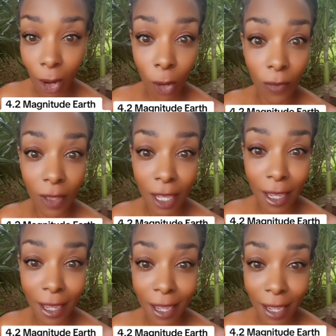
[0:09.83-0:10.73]
over
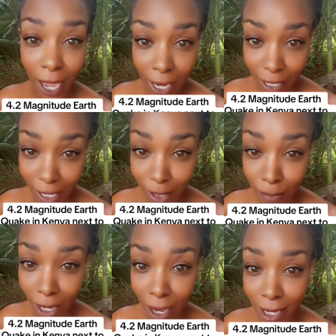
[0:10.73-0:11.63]
there at Lake
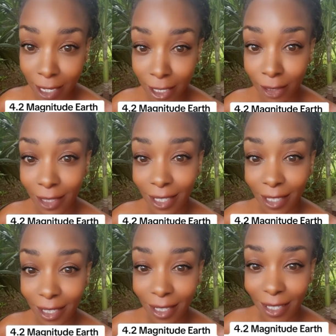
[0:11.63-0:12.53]
Magadi.
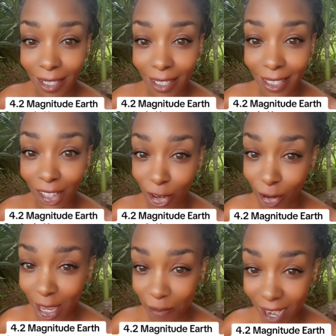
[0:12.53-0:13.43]
You know,
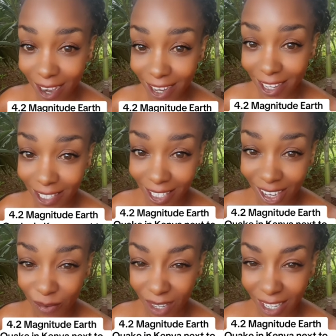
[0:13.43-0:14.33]
Lake Magadi is
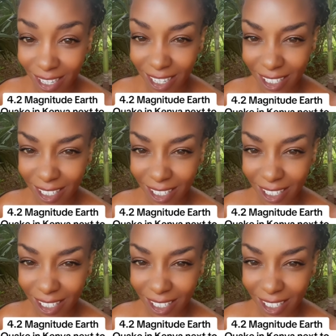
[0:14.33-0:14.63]
significant.